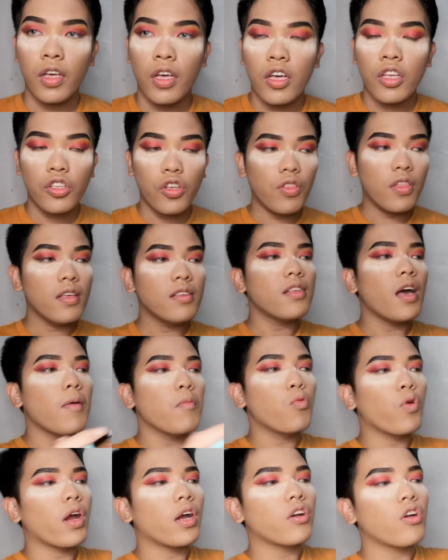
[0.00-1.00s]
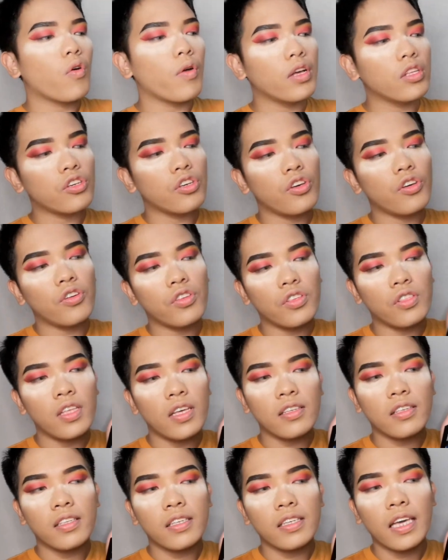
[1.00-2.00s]
So this time we are going to use
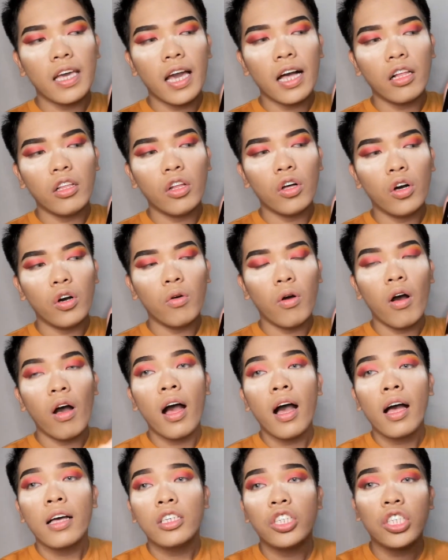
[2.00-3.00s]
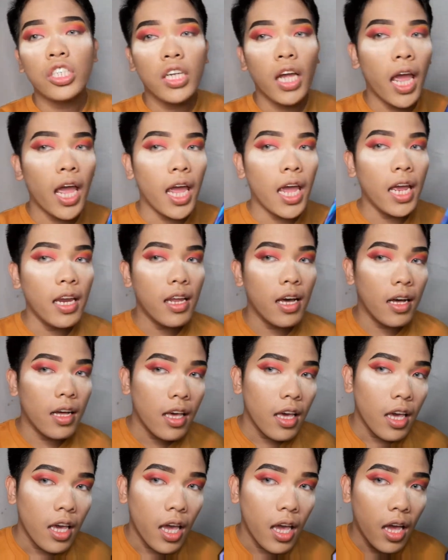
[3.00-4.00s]
this yellow shade.
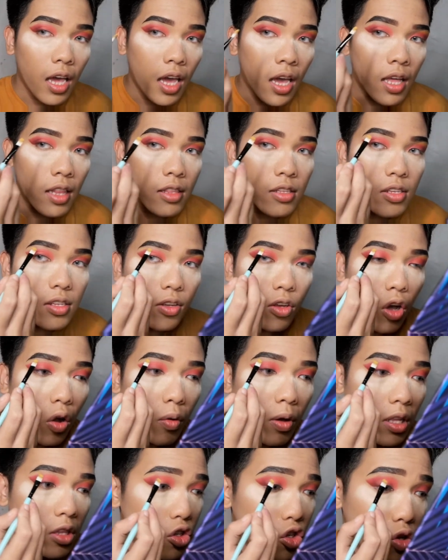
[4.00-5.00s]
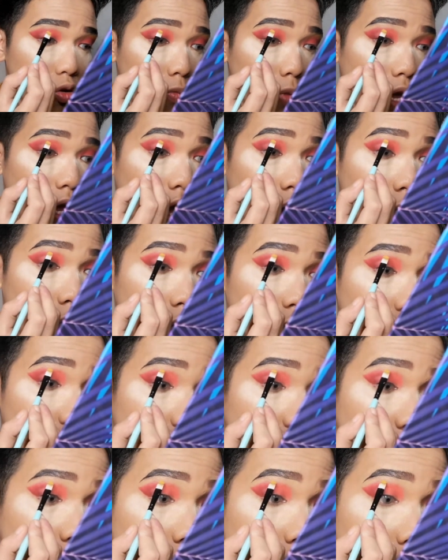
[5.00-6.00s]
It's going to be our
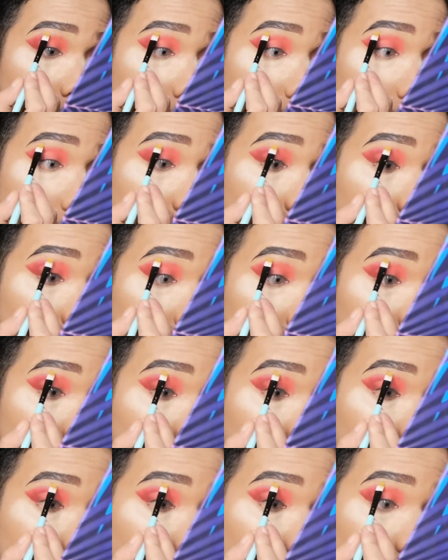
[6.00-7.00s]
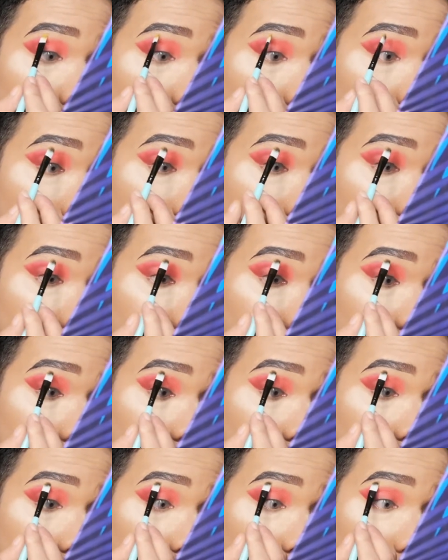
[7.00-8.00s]
transitional. Then we are going to mix
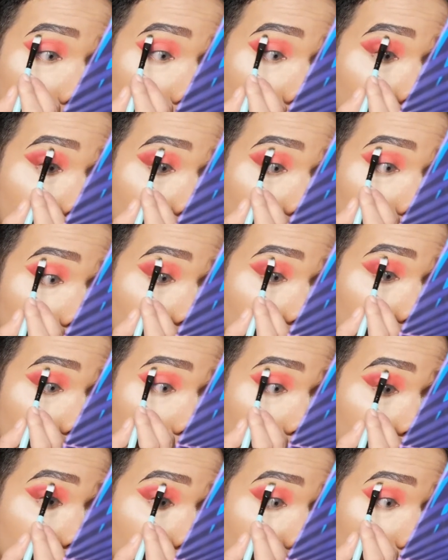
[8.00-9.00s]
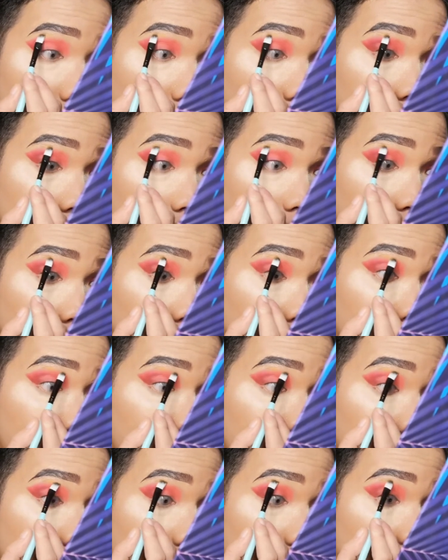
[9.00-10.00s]
that one with the red one that
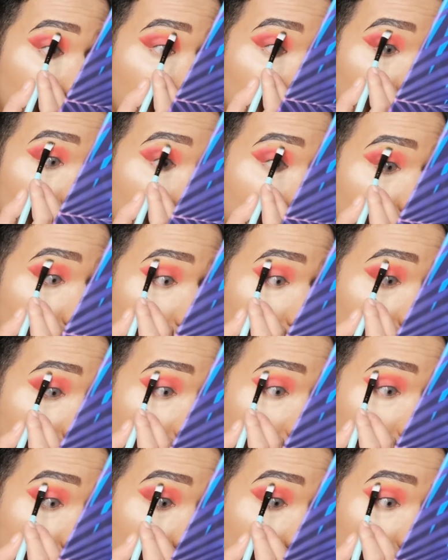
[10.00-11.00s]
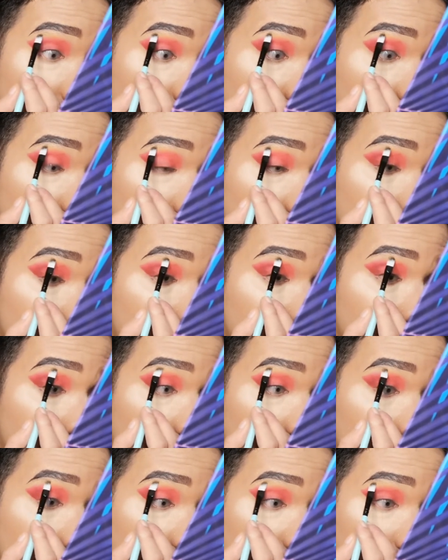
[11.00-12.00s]
we already used
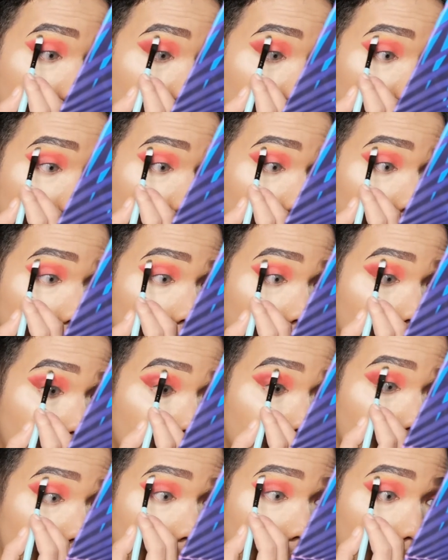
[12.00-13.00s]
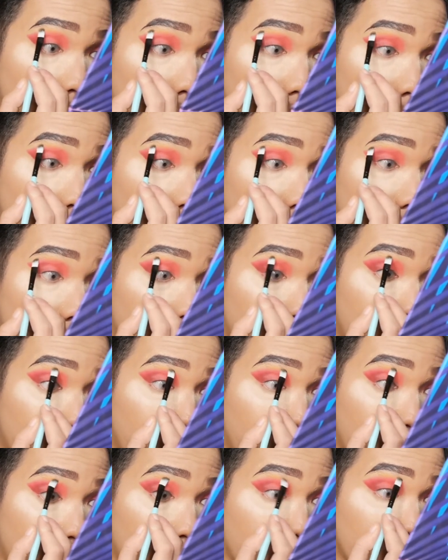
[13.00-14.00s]
earlier. So, ganun ang
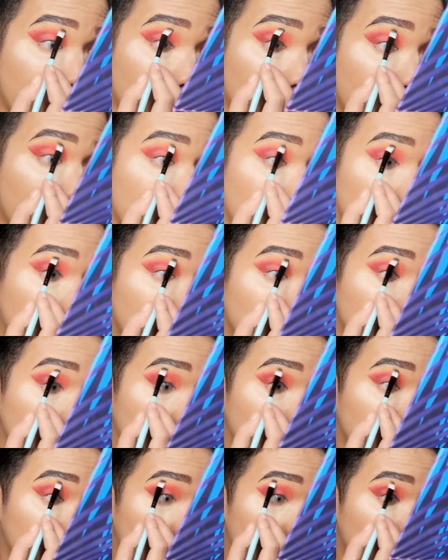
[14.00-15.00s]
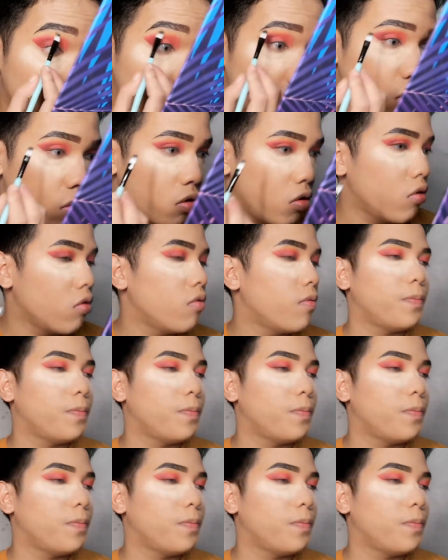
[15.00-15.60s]
mayayari. So,